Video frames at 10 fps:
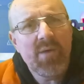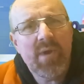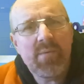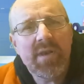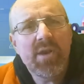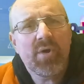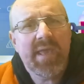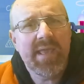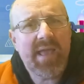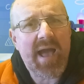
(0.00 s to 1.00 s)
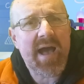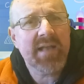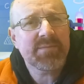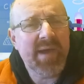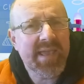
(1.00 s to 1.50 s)
we were looking
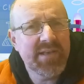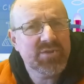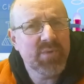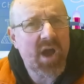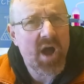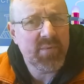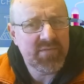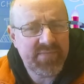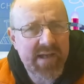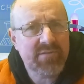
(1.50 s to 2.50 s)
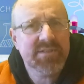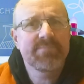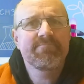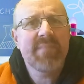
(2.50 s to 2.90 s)
at making some carbon felt.